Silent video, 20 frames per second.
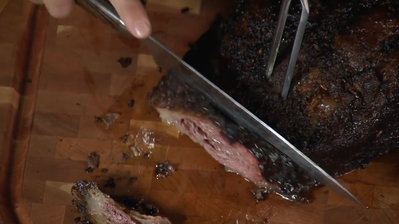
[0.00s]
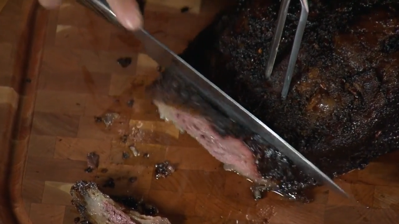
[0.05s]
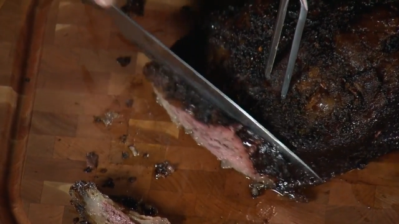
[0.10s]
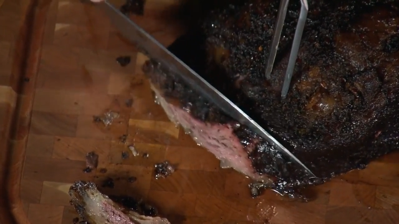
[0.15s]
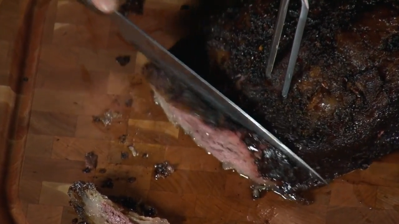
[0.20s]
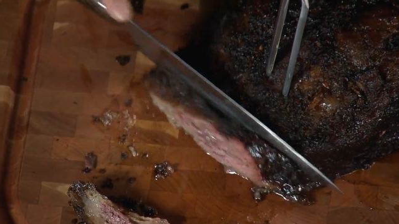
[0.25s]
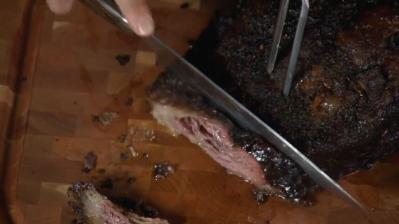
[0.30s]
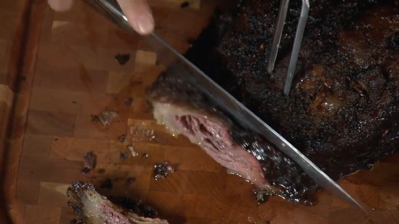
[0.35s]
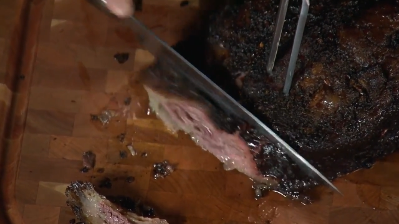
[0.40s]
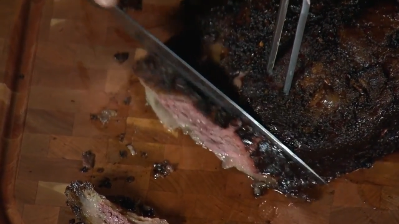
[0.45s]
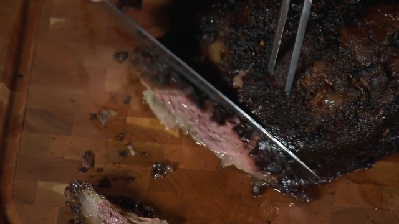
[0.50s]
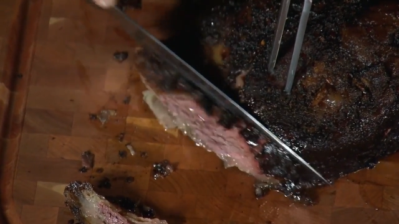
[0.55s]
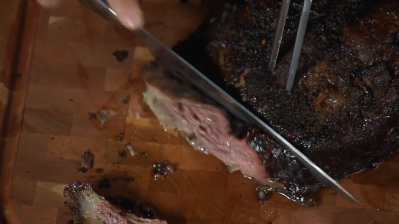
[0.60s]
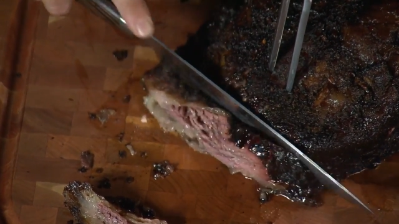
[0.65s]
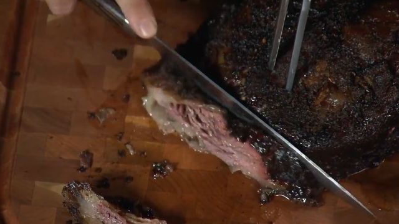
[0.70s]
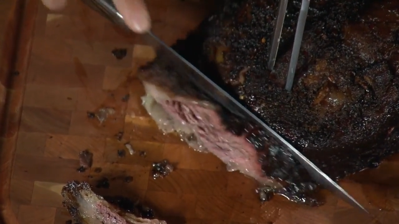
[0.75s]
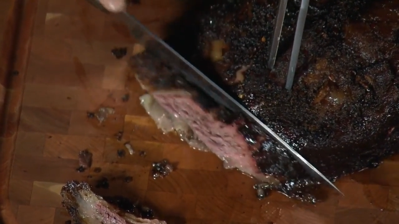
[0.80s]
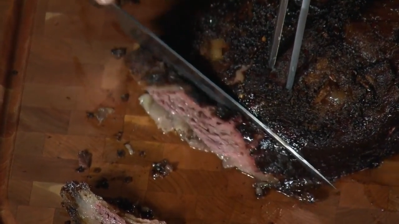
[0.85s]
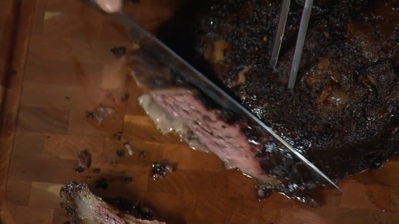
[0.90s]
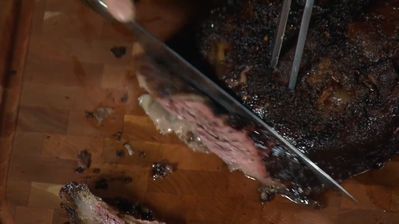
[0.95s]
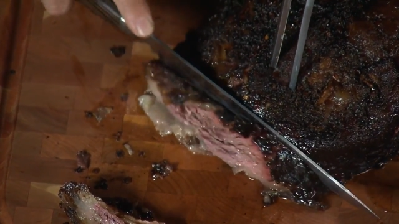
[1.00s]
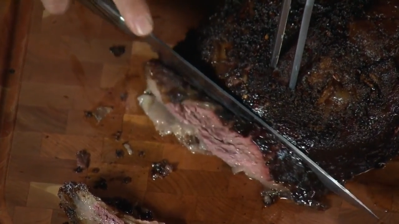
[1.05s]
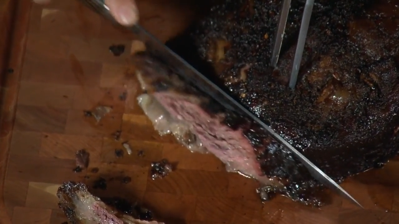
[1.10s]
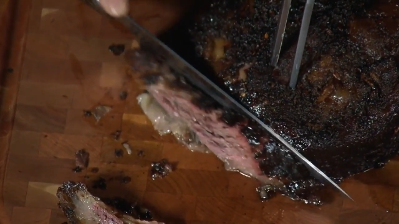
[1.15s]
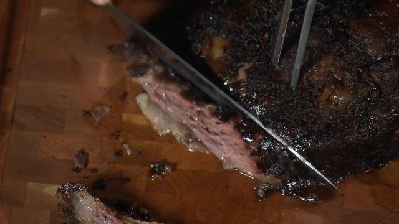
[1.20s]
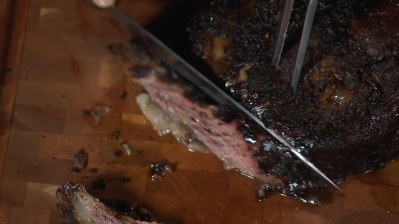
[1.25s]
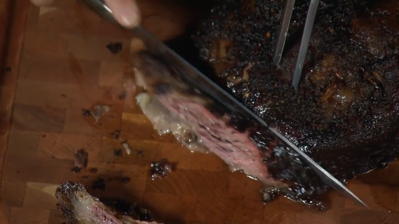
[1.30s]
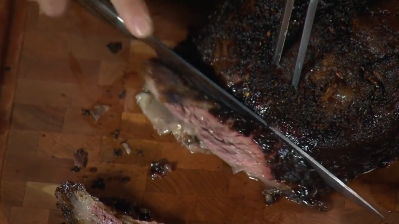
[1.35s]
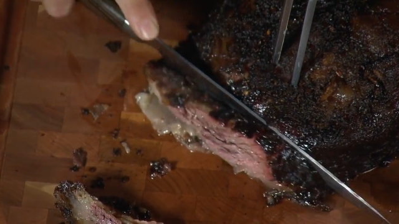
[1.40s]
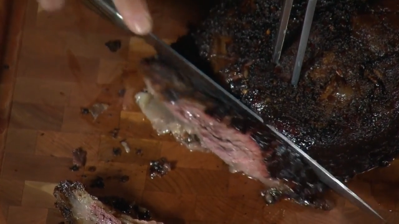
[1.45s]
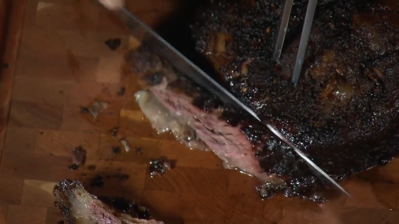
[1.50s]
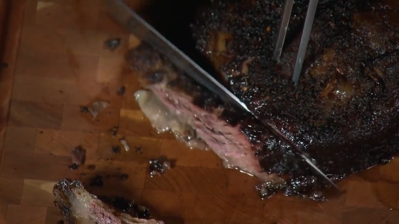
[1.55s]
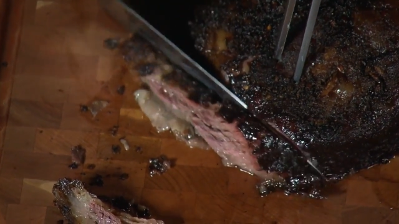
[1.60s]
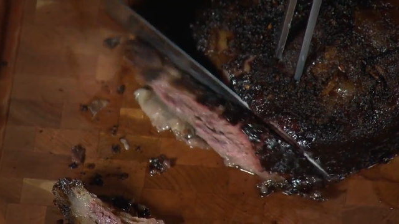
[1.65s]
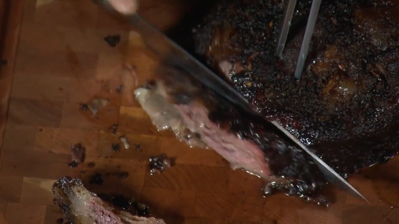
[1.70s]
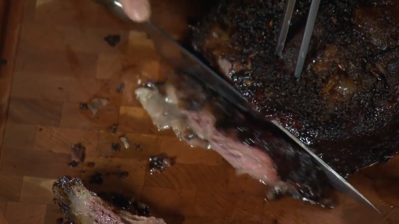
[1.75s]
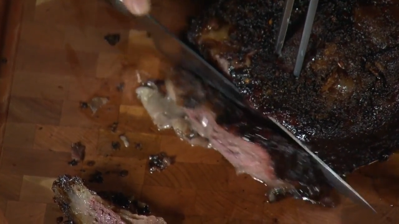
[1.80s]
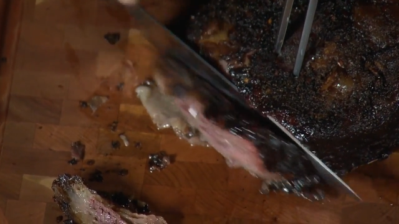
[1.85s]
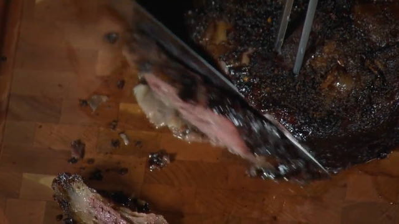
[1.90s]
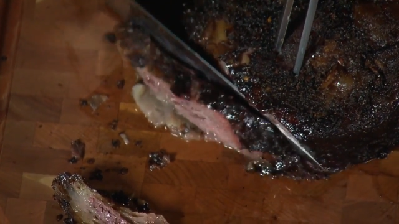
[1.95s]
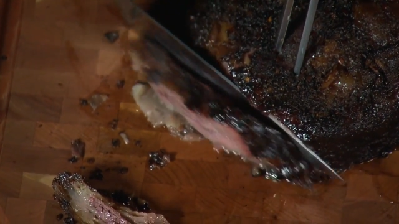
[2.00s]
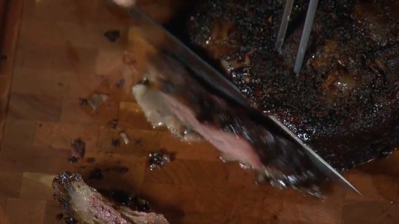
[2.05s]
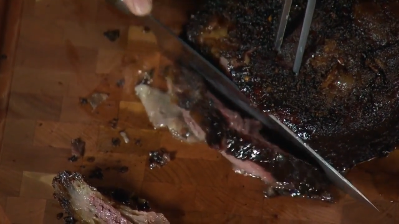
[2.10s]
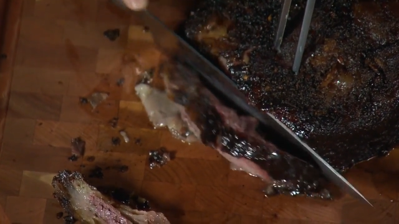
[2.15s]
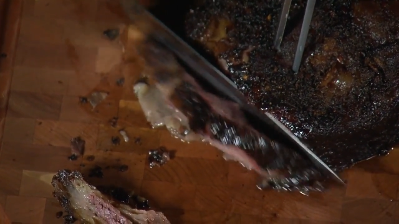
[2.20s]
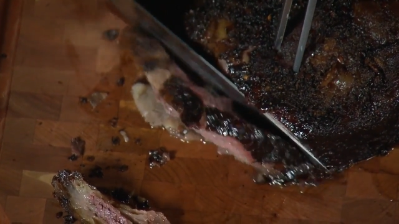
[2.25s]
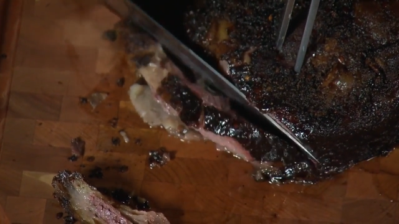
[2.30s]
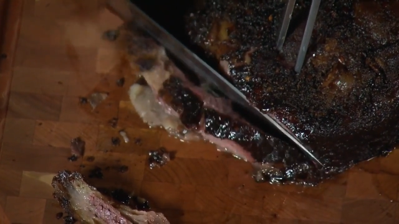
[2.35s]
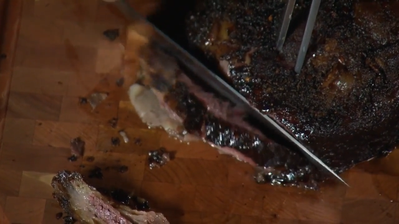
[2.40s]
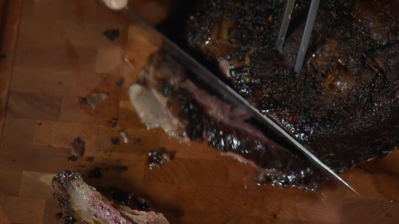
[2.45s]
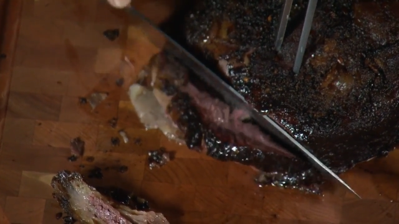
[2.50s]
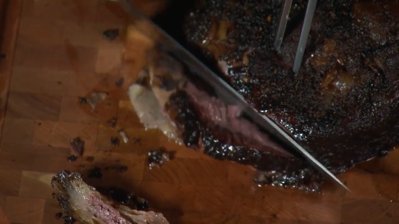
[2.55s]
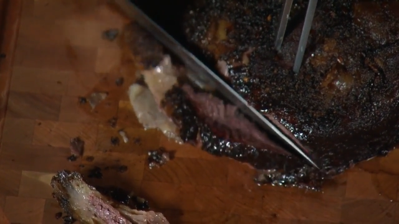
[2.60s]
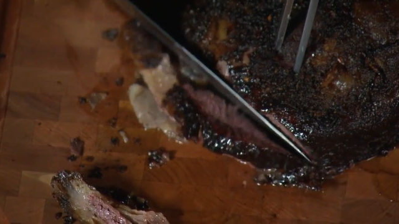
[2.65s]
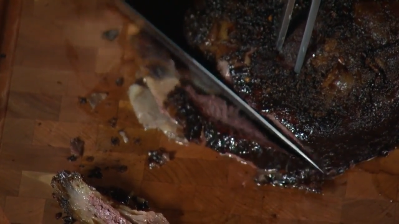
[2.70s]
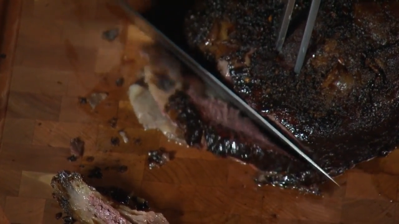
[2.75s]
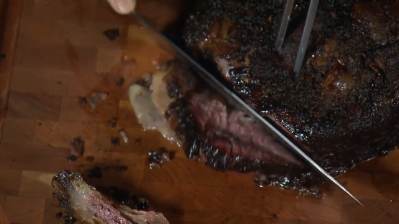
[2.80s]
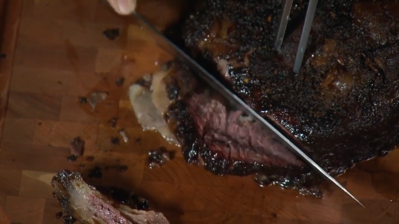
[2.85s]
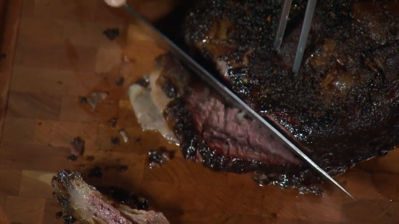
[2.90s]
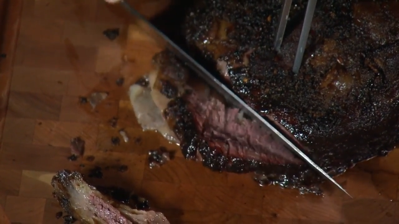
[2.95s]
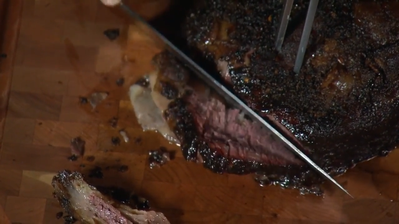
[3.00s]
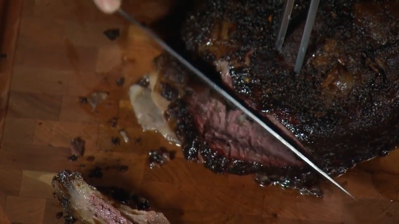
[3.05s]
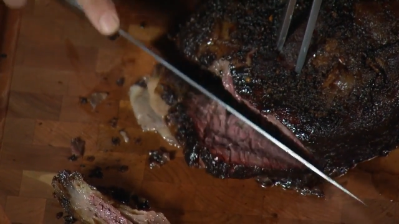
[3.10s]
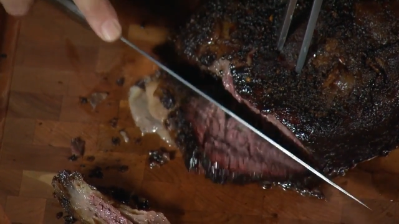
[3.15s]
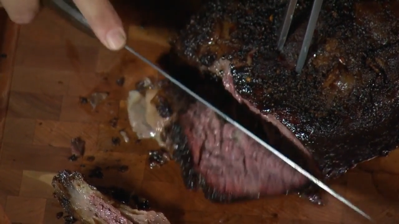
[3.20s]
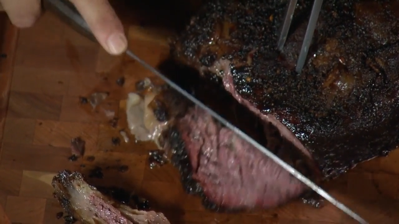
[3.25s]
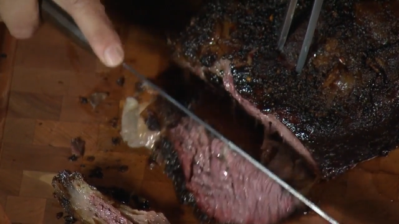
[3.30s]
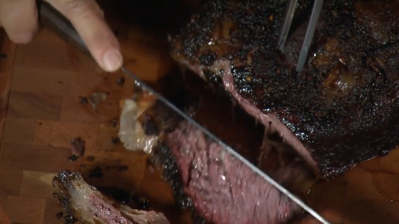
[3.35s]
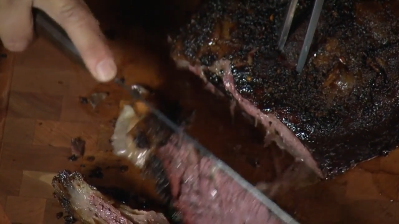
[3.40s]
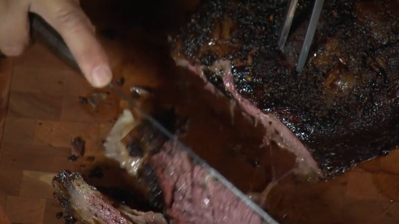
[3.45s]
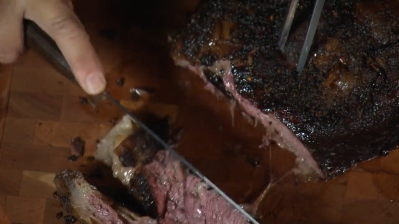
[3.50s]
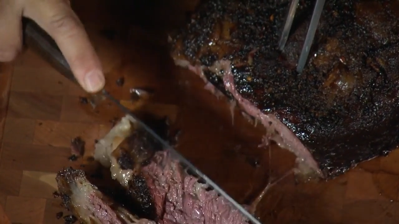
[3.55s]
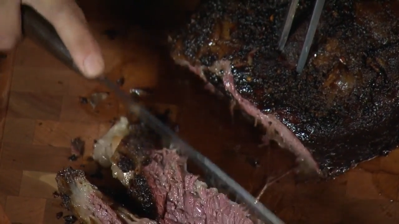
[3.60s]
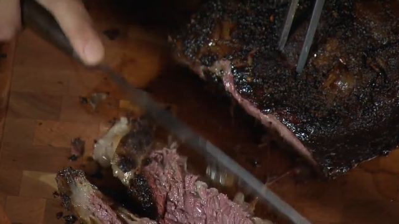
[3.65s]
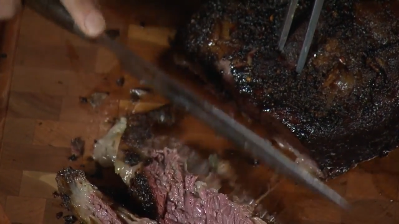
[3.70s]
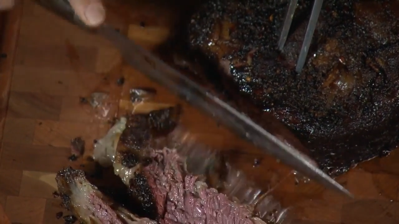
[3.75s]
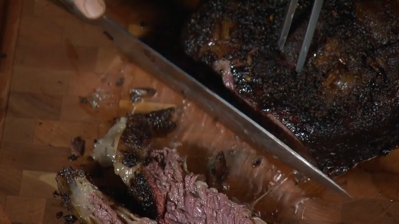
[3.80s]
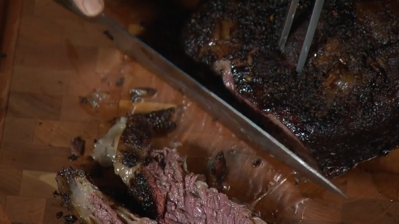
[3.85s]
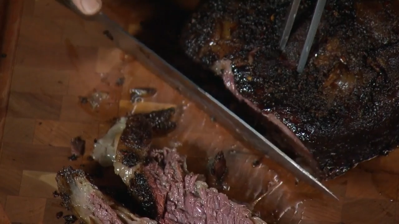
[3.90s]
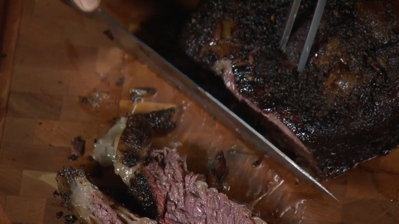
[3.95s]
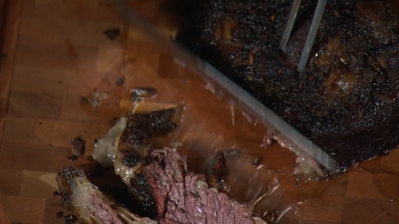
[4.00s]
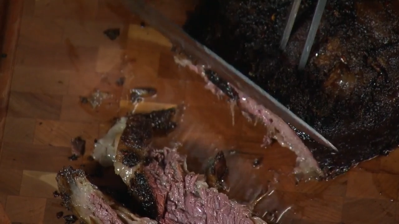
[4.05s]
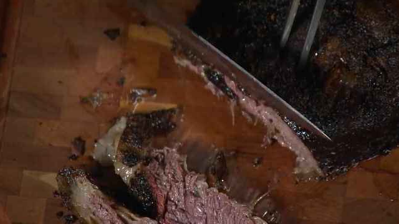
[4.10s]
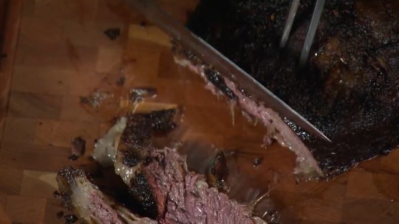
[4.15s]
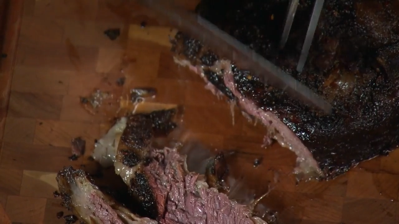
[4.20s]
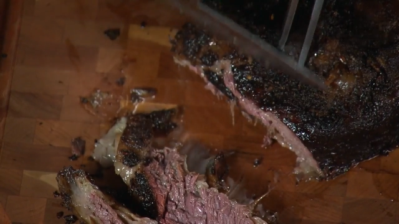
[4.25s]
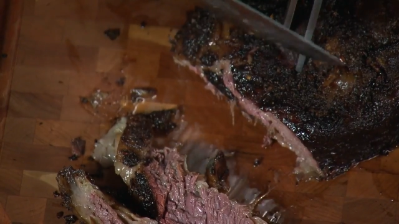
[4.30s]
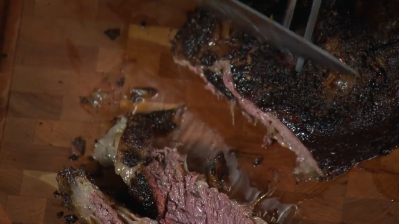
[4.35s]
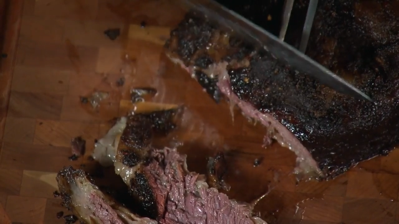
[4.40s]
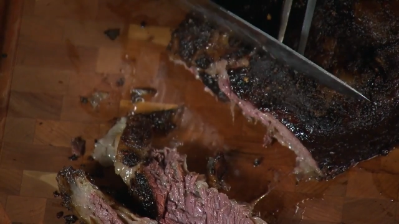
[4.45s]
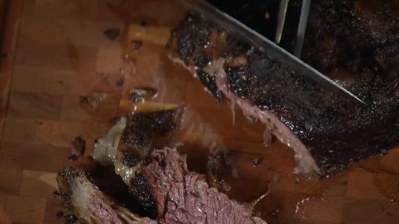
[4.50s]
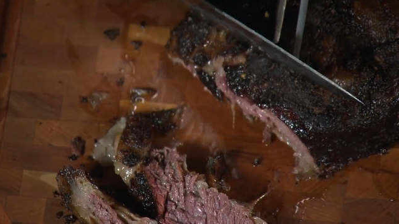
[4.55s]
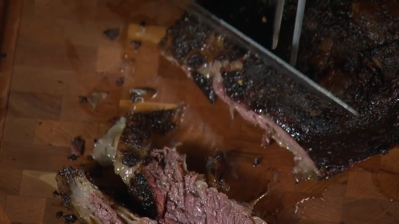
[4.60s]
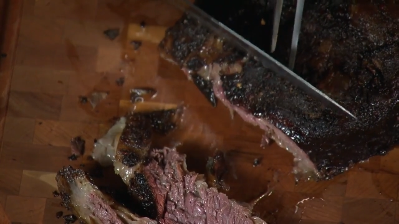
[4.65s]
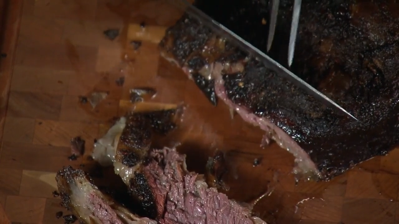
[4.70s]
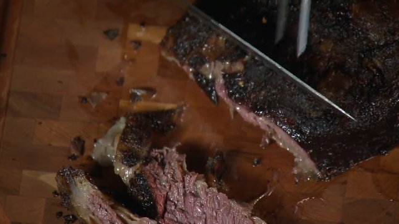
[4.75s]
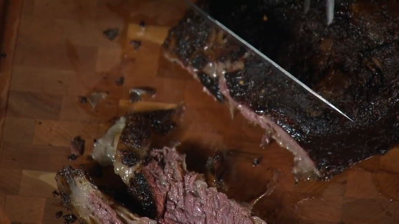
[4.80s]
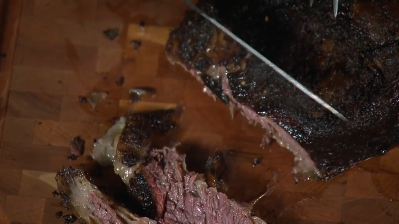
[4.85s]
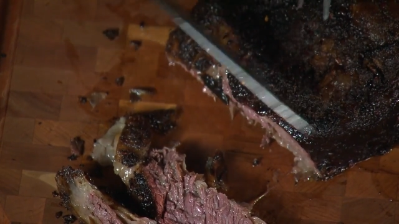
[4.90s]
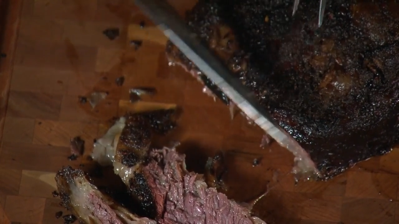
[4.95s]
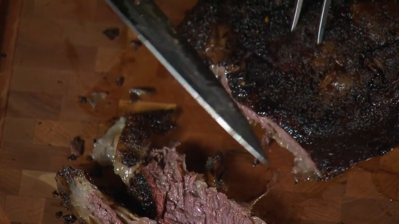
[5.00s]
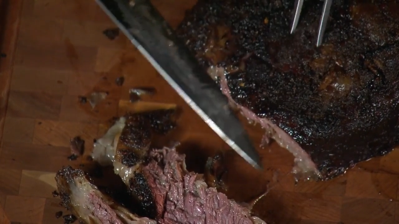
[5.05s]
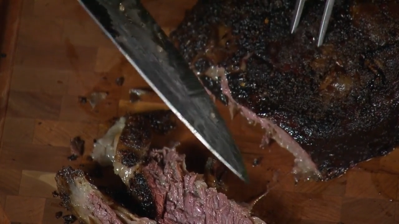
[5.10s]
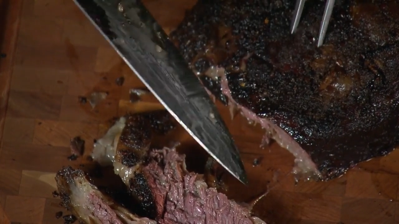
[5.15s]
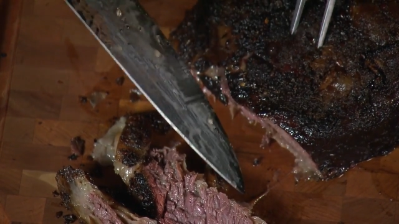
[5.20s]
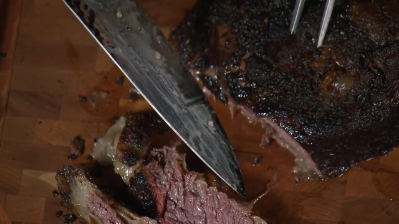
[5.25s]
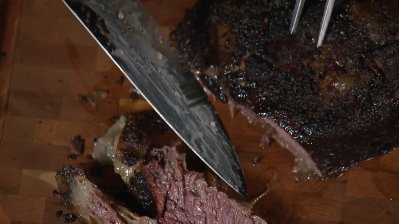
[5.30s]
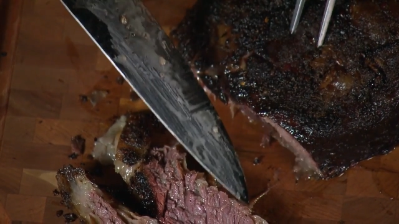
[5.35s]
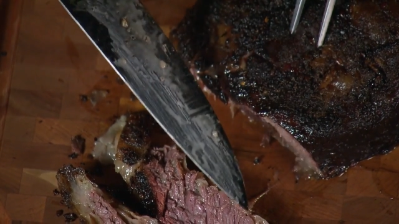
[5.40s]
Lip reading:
[unreadable: no face in view]